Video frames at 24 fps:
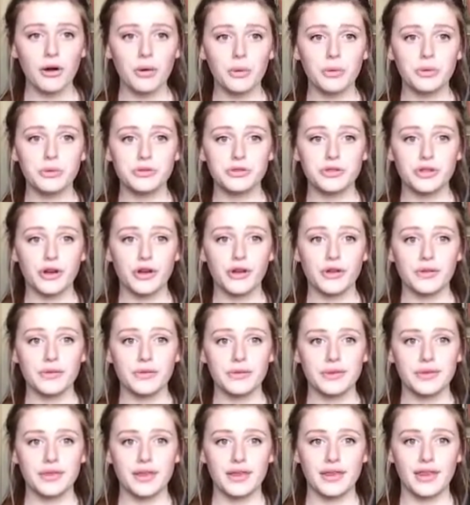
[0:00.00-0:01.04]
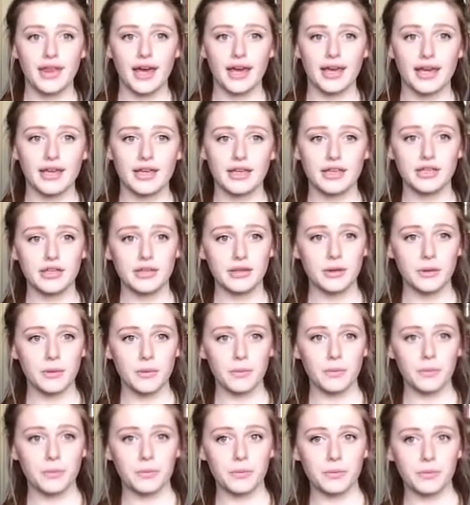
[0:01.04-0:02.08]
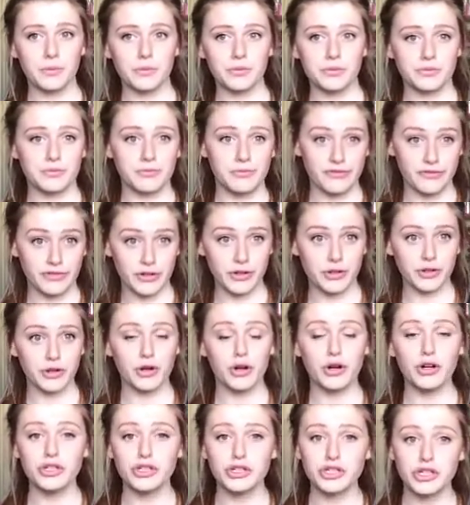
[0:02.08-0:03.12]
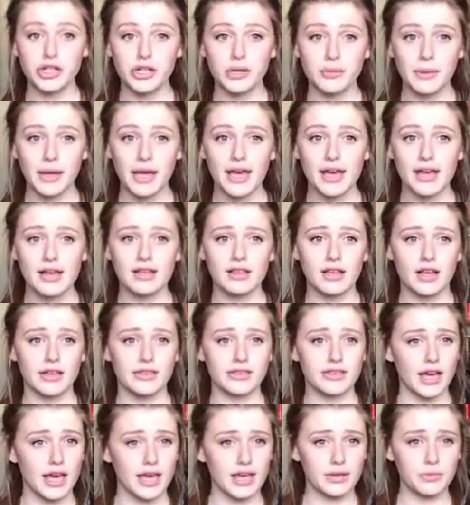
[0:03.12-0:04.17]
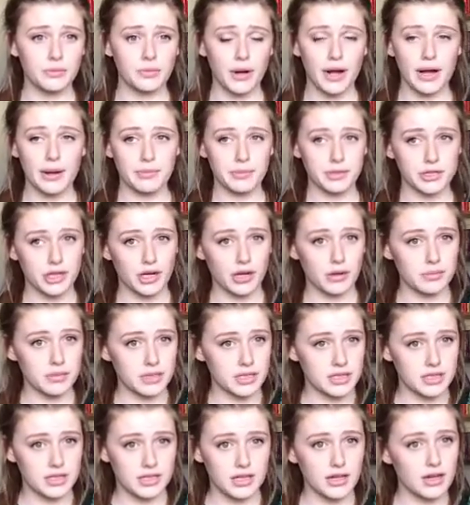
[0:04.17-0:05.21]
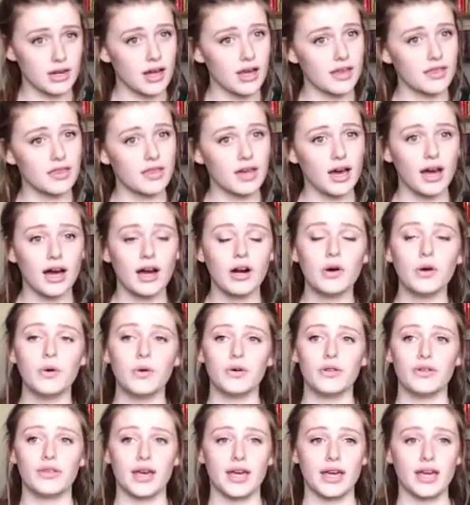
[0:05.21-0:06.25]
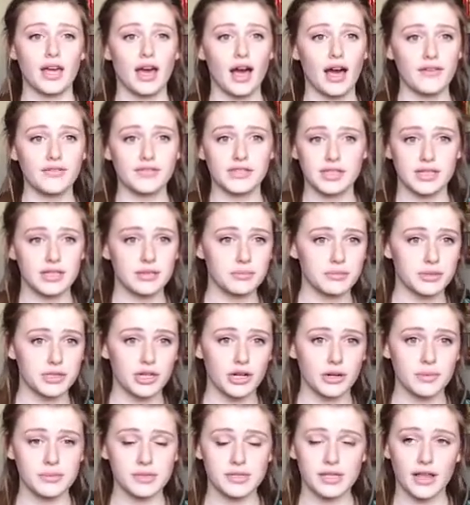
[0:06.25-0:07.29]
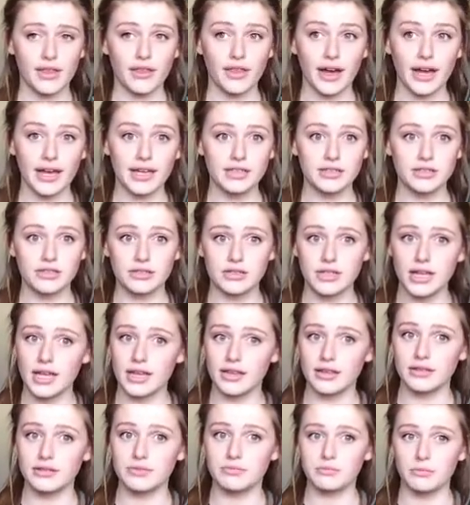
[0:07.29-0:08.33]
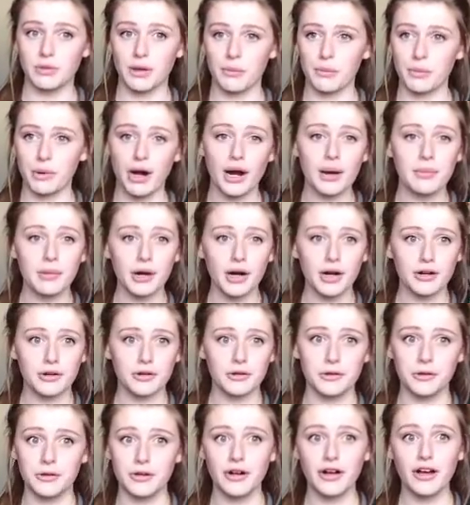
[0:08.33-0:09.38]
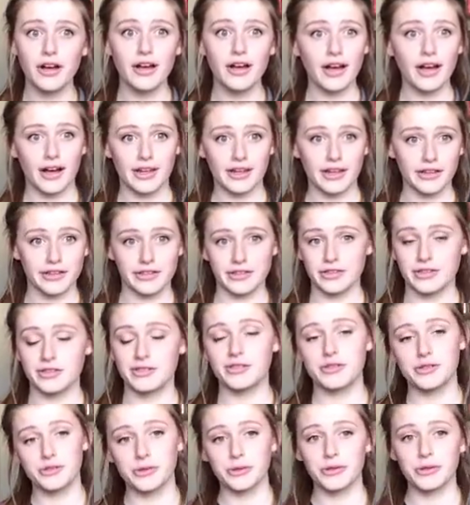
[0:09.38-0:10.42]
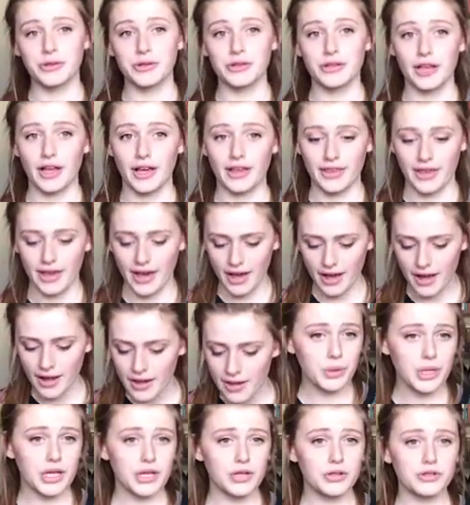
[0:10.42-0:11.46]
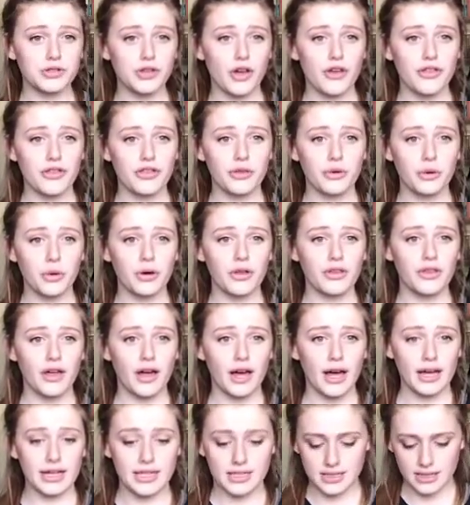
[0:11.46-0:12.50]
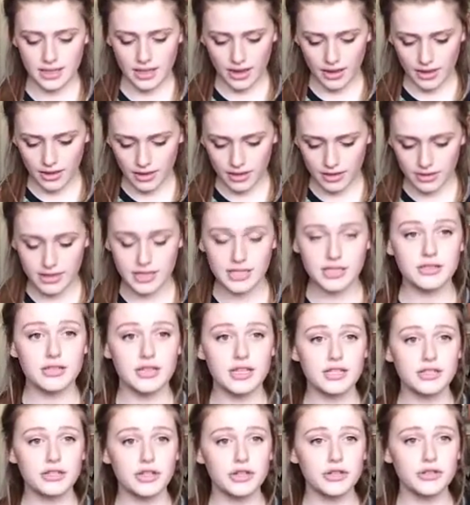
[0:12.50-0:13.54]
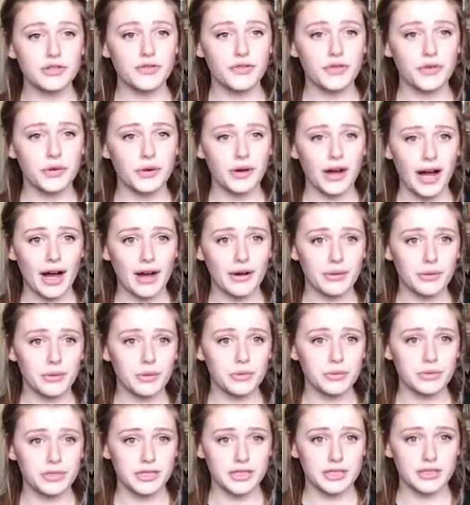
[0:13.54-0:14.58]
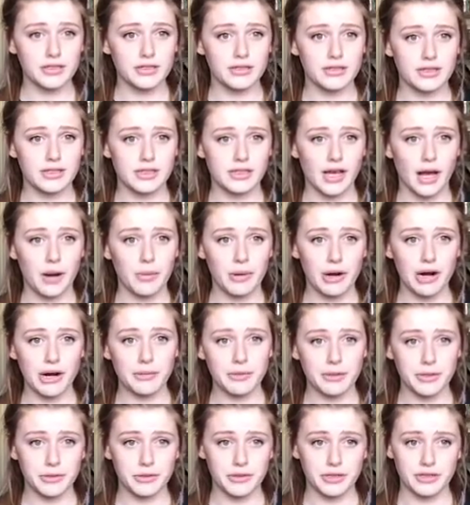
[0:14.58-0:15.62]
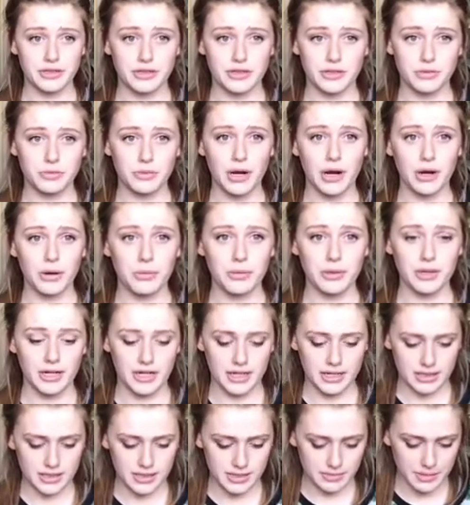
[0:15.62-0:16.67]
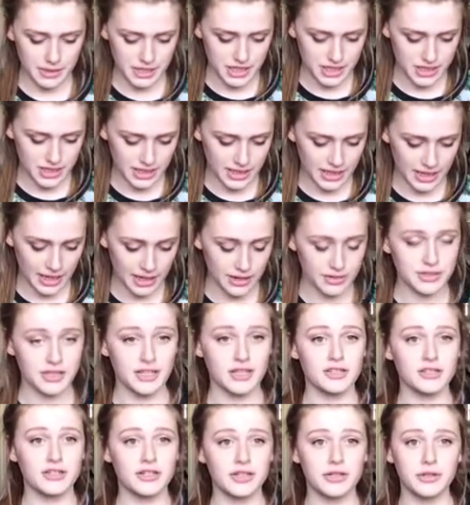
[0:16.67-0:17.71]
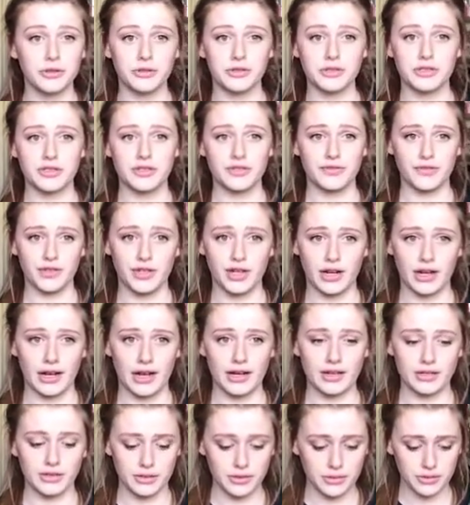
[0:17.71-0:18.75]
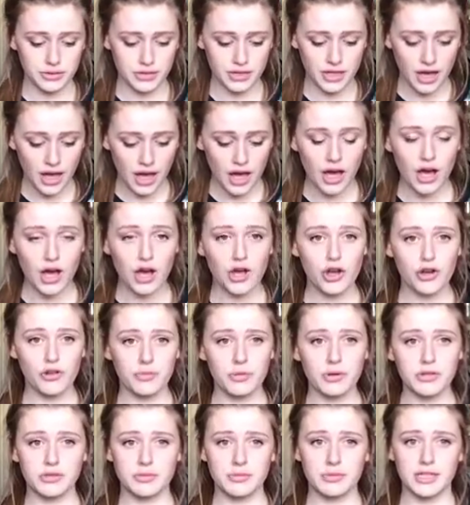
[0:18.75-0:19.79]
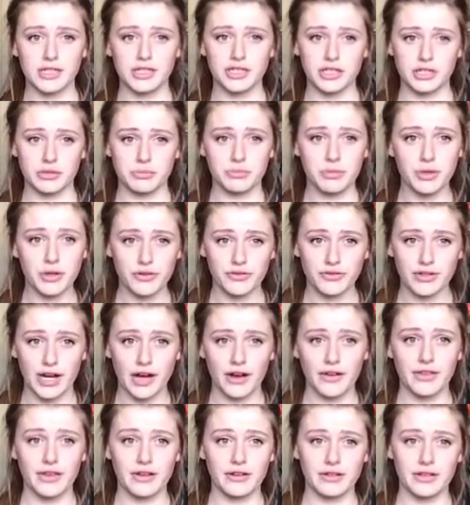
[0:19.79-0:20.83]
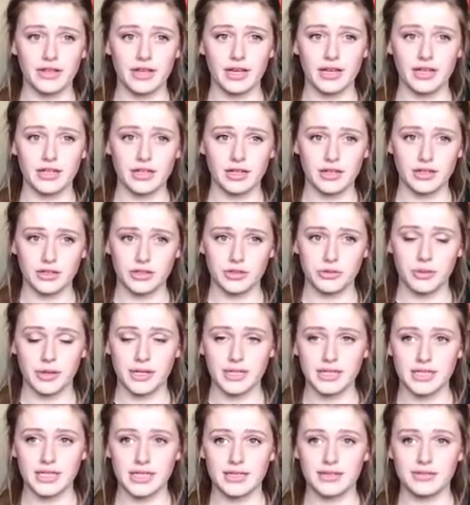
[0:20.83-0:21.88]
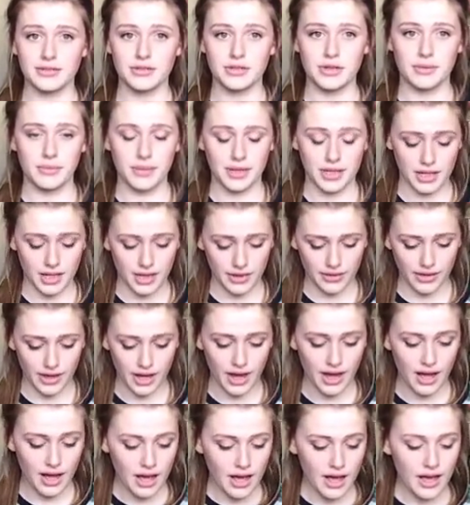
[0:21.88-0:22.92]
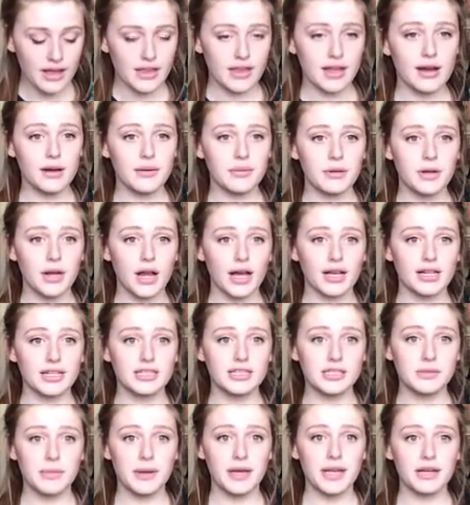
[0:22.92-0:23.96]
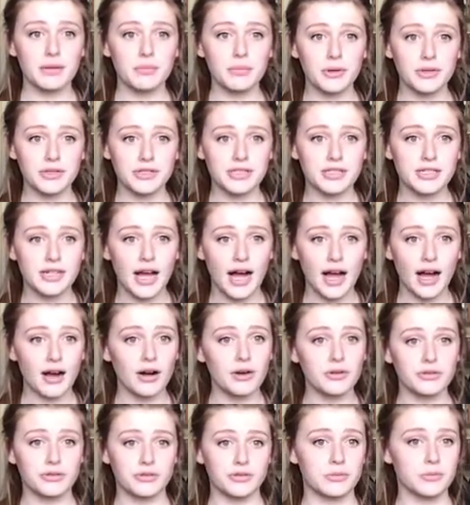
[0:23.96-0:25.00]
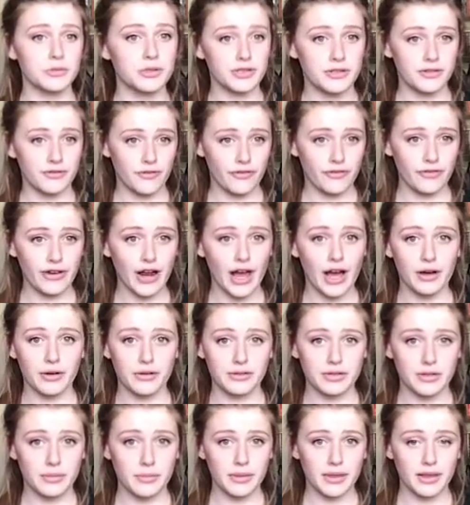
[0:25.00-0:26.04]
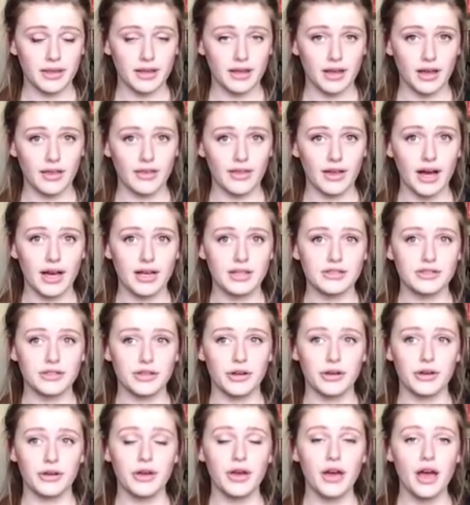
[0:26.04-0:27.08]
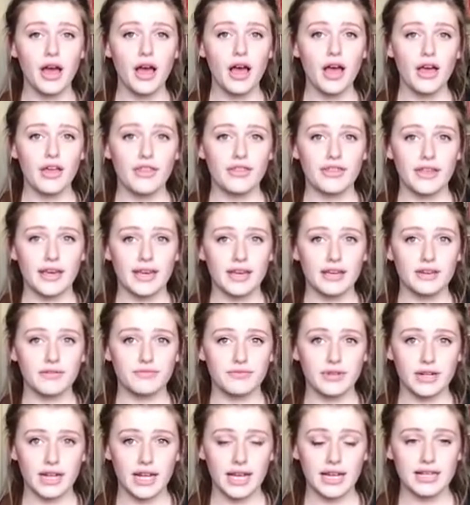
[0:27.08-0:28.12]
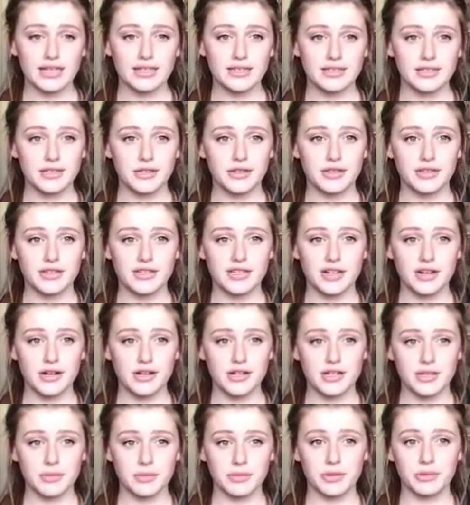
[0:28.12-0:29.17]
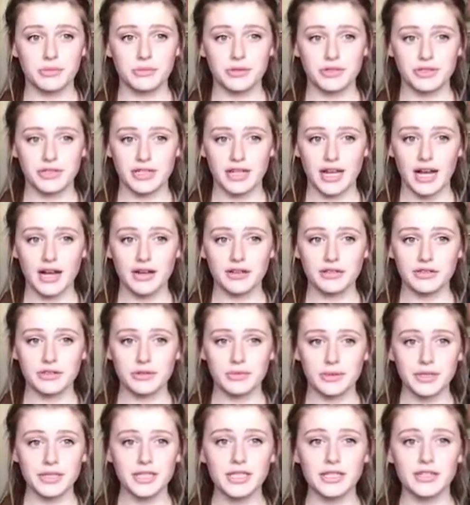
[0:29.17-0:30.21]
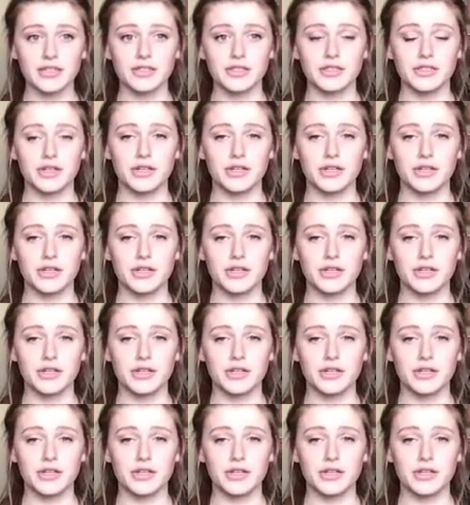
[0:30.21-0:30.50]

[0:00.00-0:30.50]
Also that they, through the costuming, like they wear pyjamas that are like that, or they have seen pyjamas like that in like Primark or another store like that. We also thought that this goes for our audience, our primary audience as well, but especially our secondary audience of young adults who have possibly just moved out and they're in their younger 20s or something like that. They're likely to be in a modern house or a modern flat or something like that, so they can relate to the stereotypical modern house that we use.